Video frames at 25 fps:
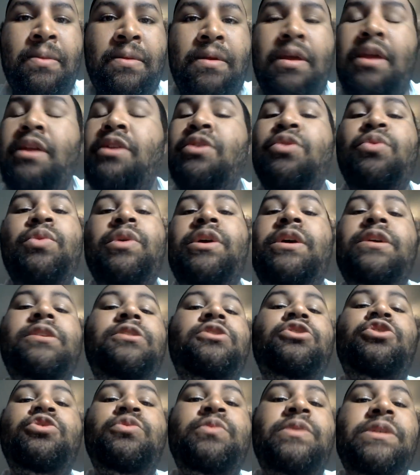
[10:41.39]
He knew he
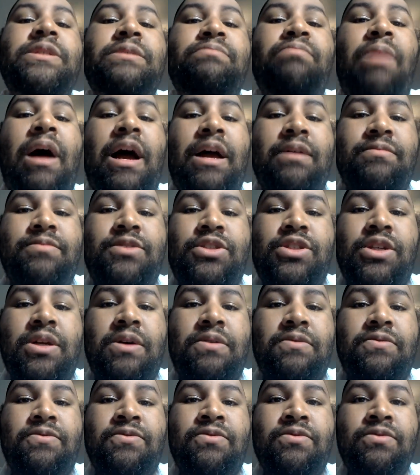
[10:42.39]
couldn't do this by
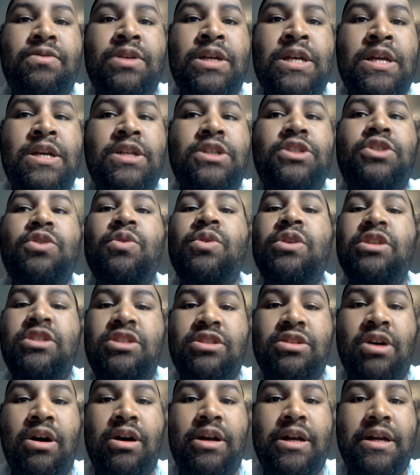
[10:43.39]
himself, so he
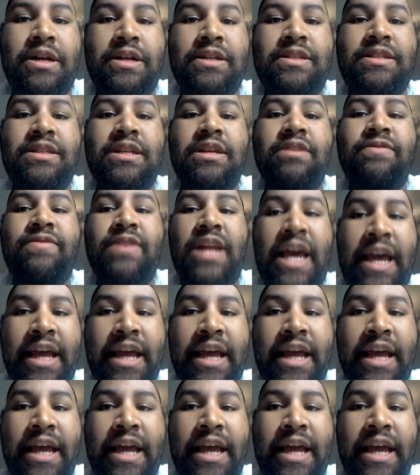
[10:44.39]
started deceiving the